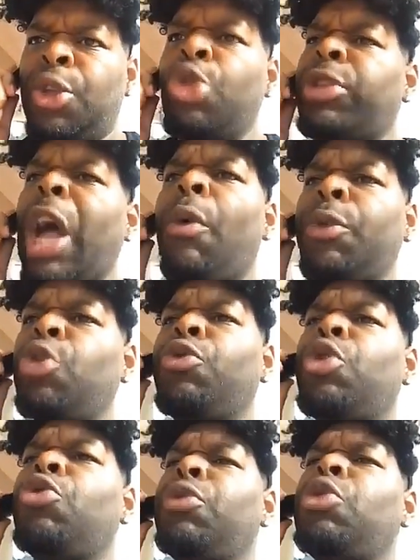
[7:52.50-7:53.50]
You thought
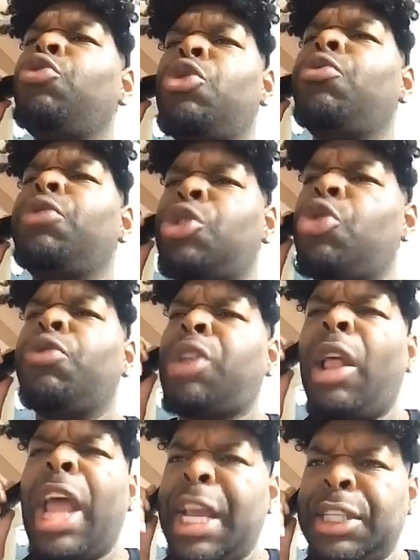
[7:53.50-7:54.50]
you you you you
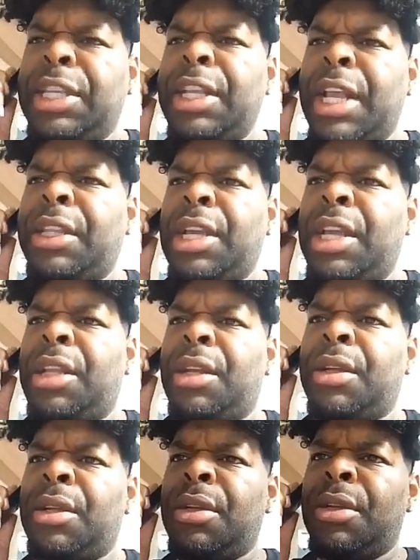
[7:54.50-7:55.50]
you thought I ain't see that,
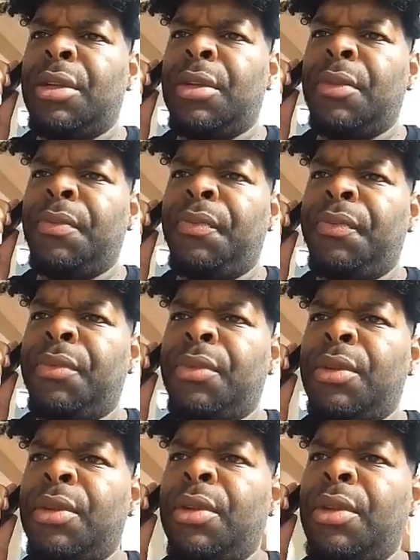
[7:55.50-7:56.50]
didn't it? I thought she
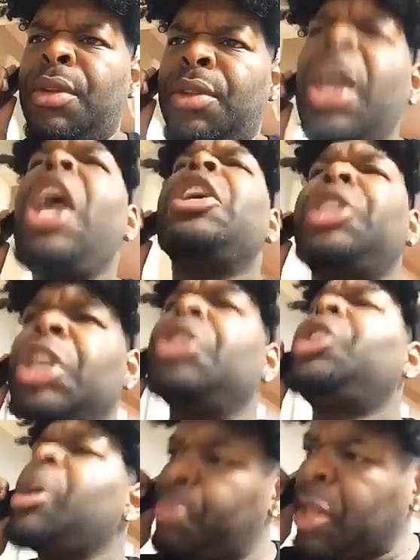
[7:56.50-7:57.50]
blocked you. Yeah,
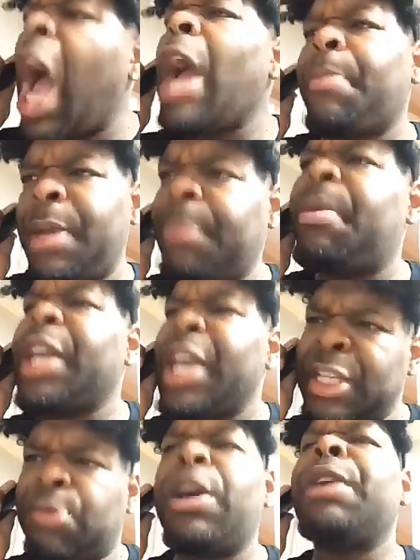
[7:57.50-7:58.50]
she she blocked me, but
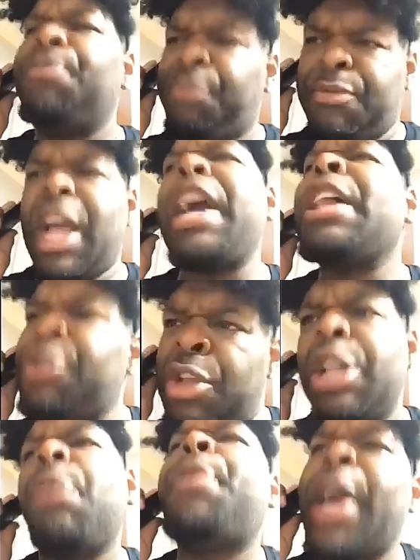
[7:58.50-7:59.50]
guess what? I got
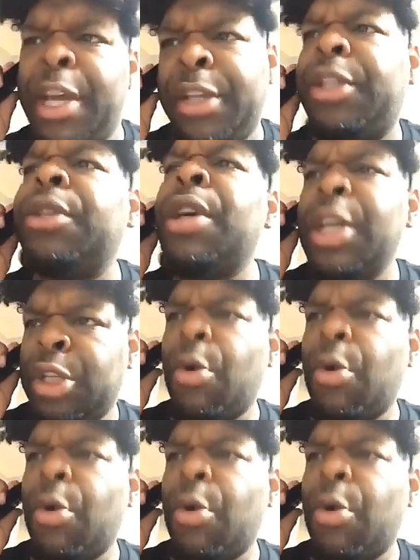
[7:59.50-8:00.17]
another page.